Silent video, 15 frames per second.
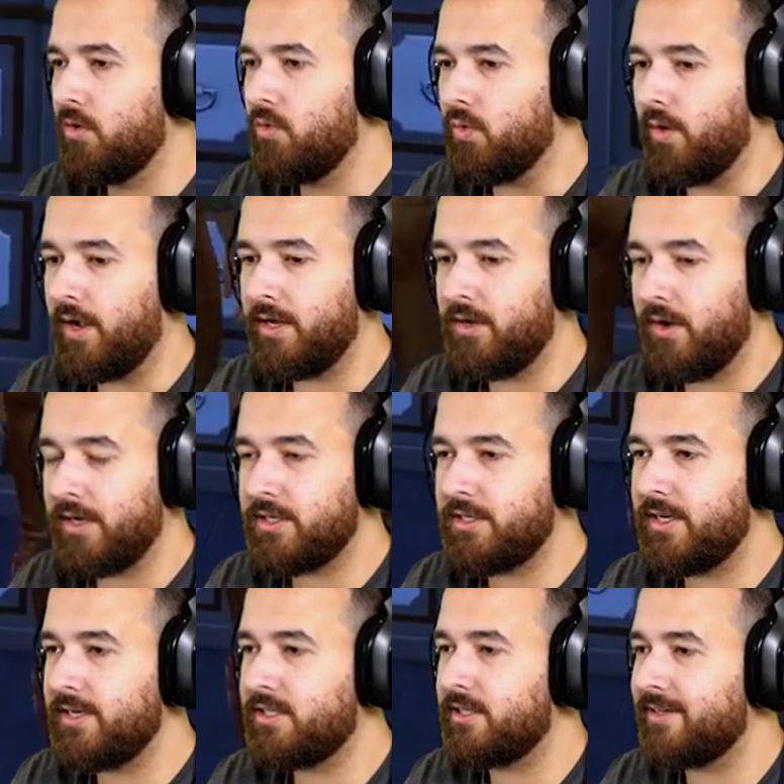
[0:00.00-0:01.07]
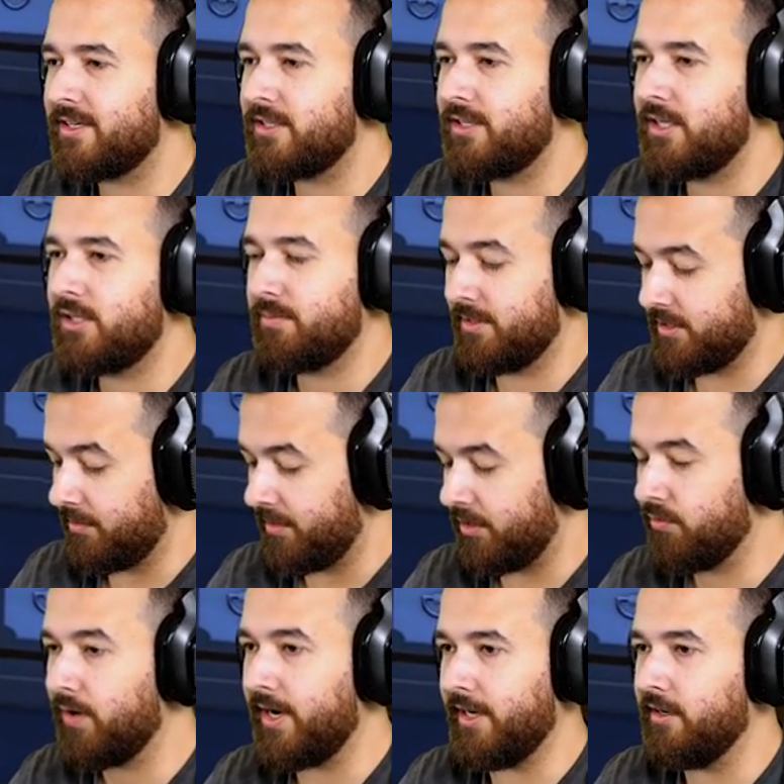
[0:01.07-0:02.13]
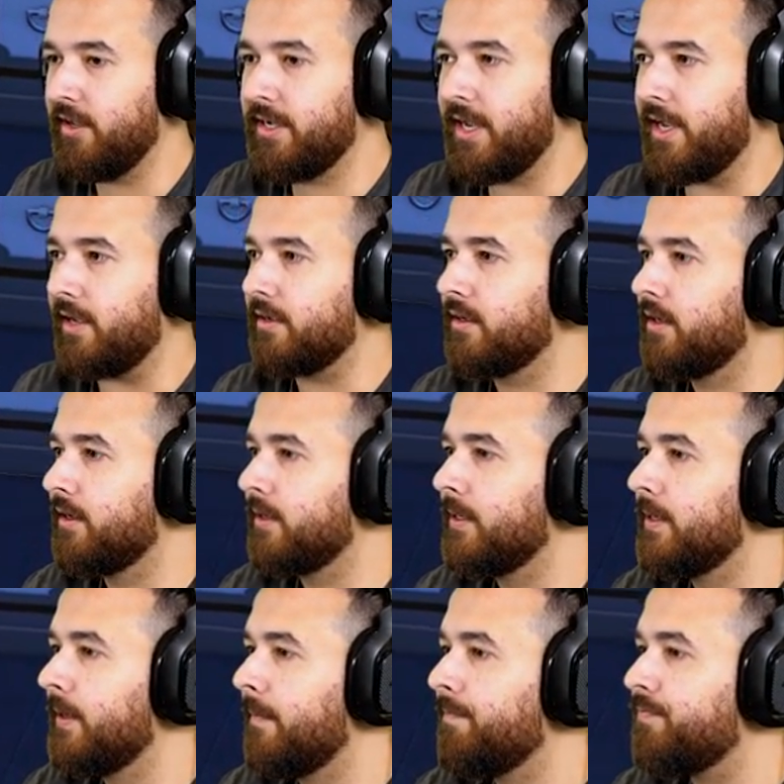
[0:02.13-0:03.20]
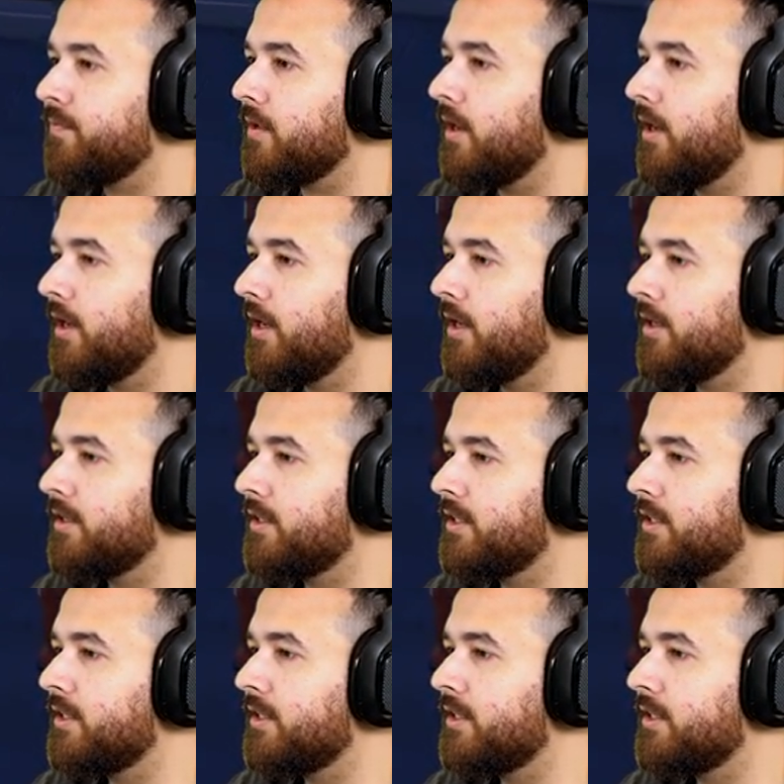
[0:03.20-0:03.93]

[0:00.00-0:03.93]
oh, are you actually? she's actually teaching me something. Great. Okay. Uh,